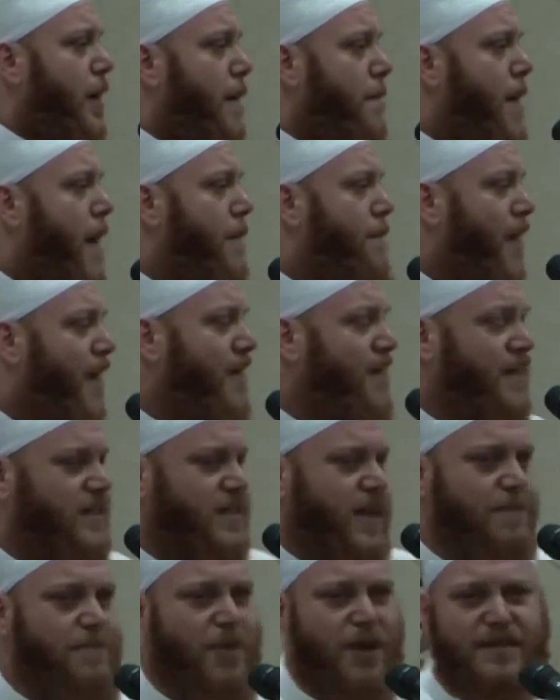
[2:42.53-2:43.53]
My
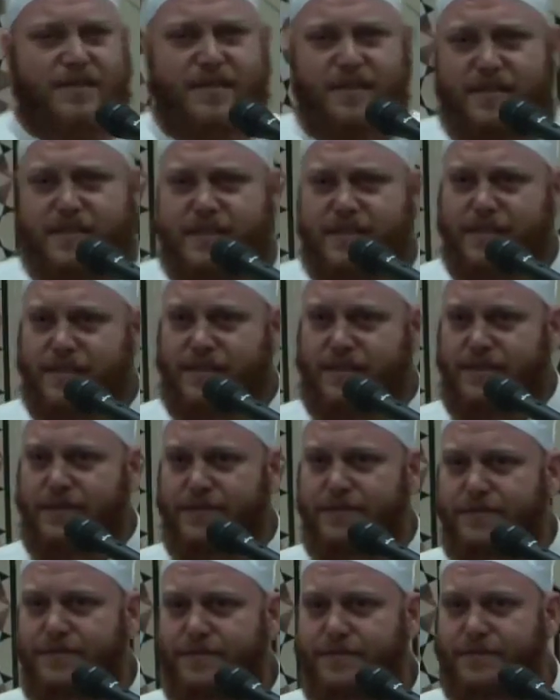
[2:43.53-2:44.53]
brothers and my sisters,
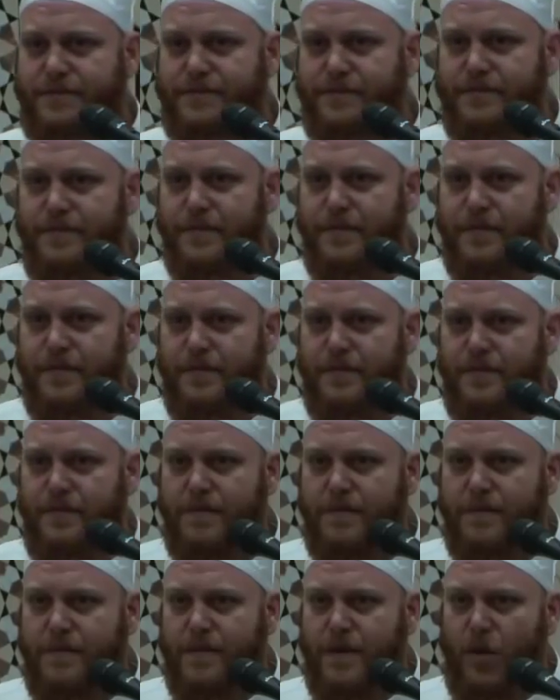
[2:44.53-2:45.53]

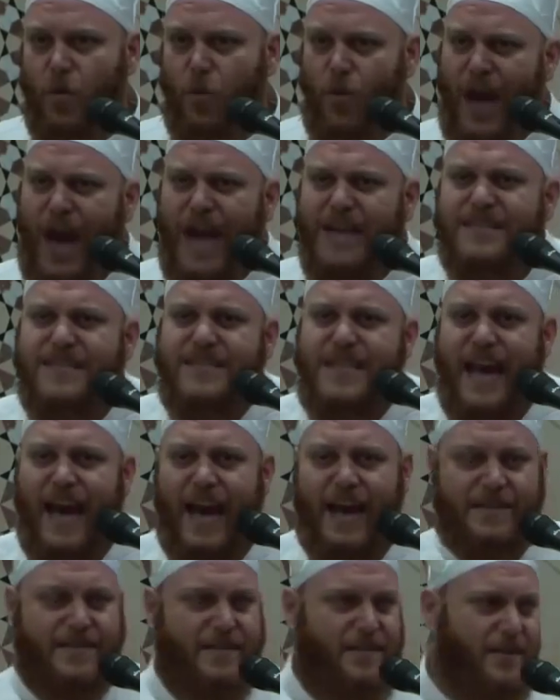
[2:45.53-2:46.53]
we are
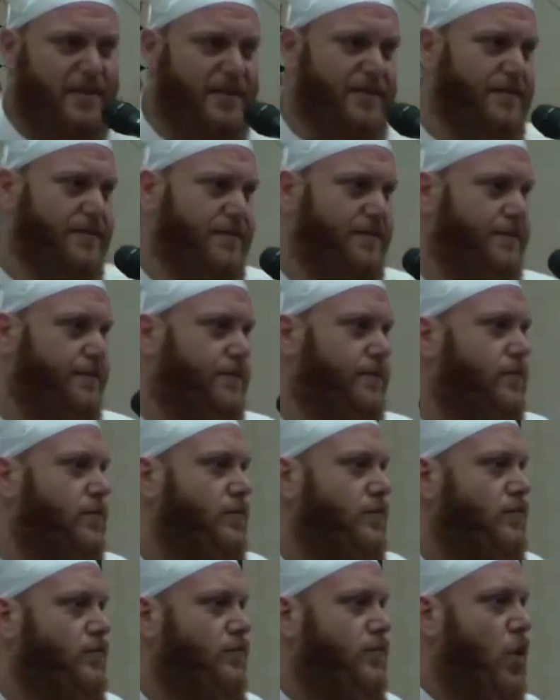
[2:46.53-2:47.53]
sad,
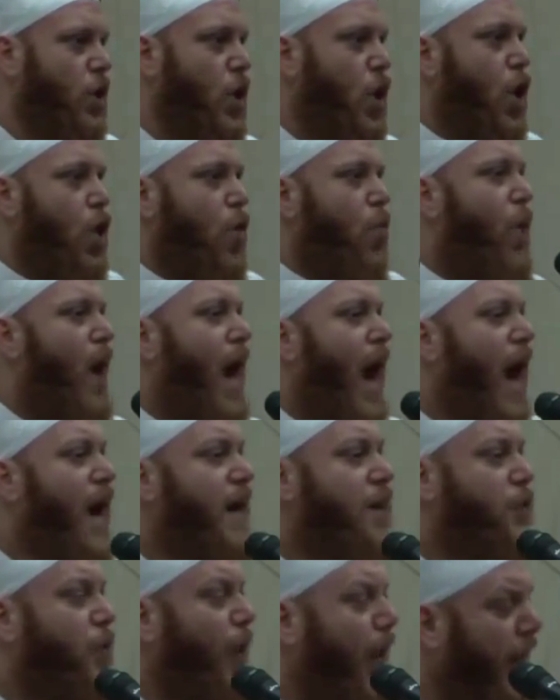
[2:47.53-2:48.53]
we
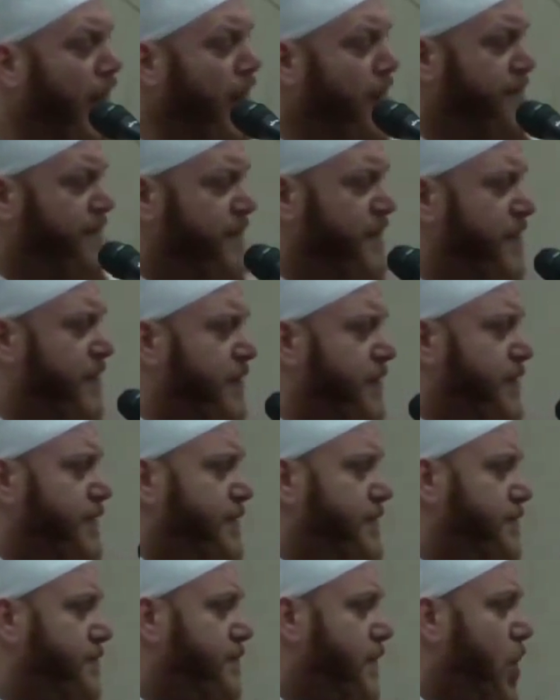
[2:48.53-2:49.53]
are grieved,
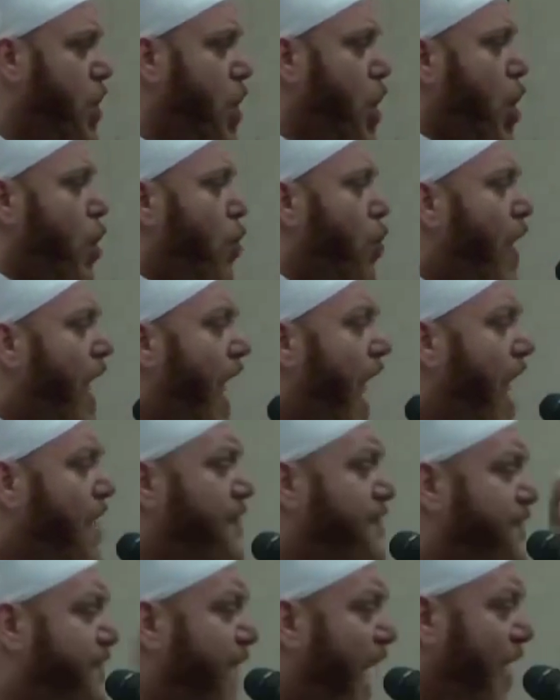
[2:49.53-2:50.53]
we
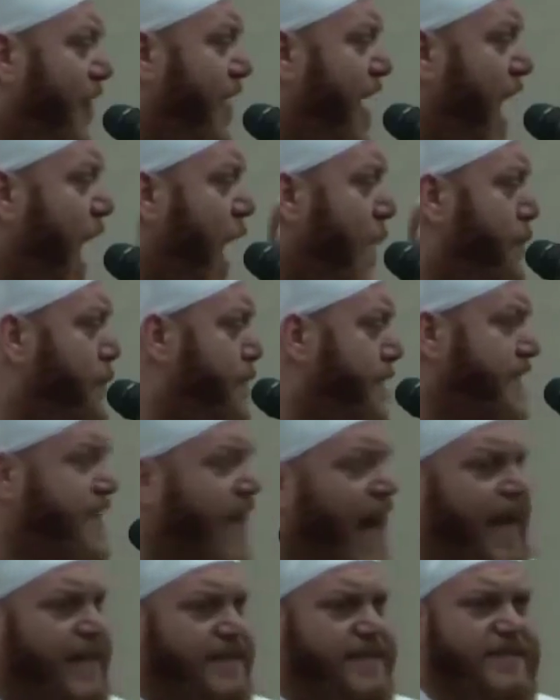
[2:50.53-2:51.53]
are very
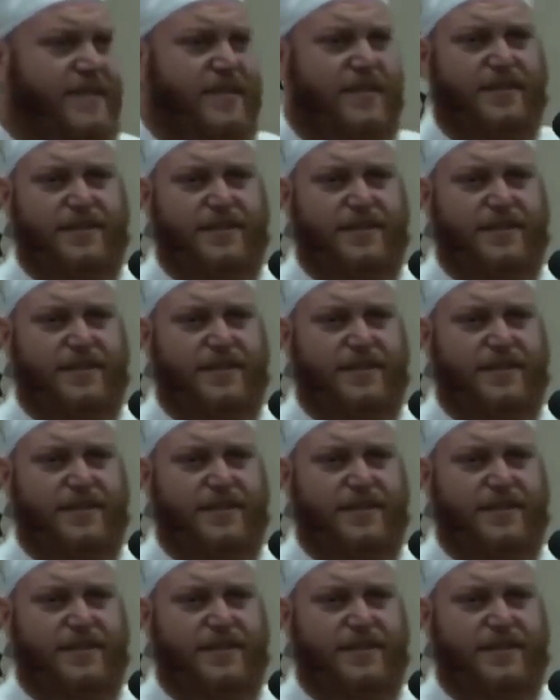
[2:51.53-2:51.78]
upset